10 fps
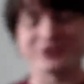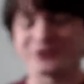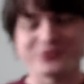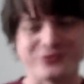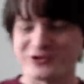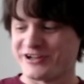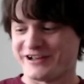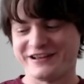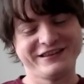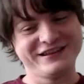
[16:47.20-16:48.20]
bottled water.
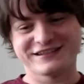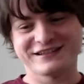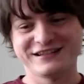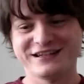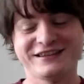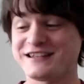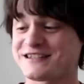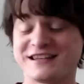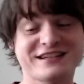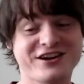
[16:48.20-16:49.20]

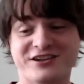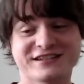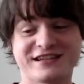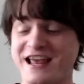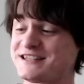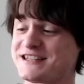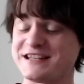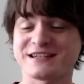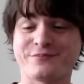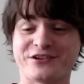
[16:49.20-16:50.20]
This costs 10
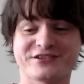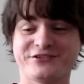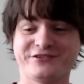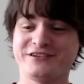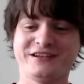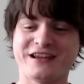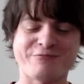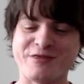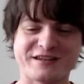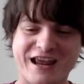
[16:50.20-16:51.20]
cents a bottle
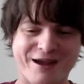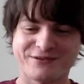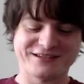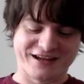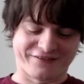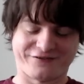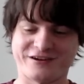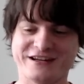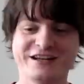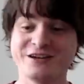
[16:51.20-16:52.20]
when the tap is, like,
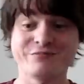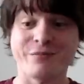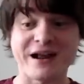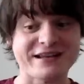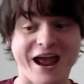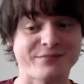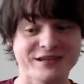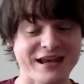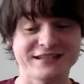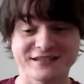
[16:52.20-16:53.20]
free. But my tap
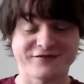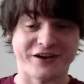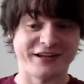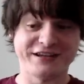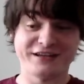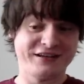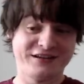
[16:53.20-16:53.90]
tastes funny.